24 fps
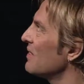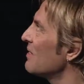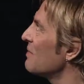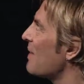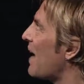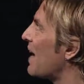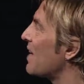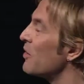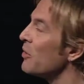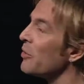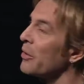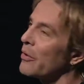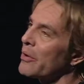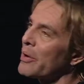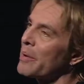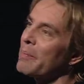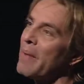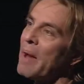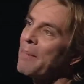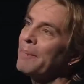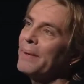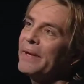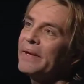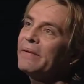I don't go to
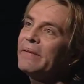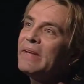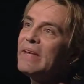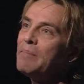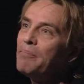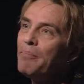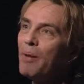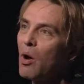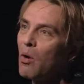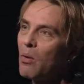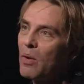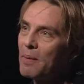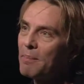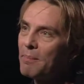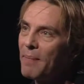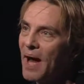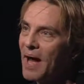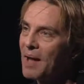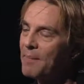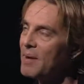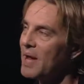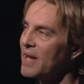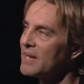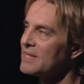Muppet Depot and
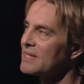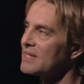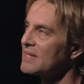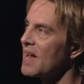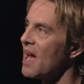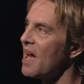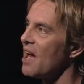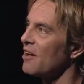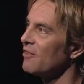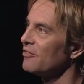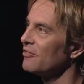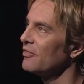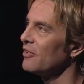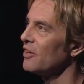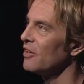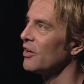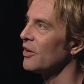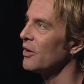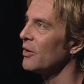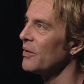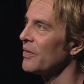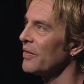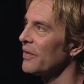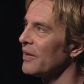buy my stuff, you
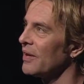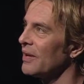know?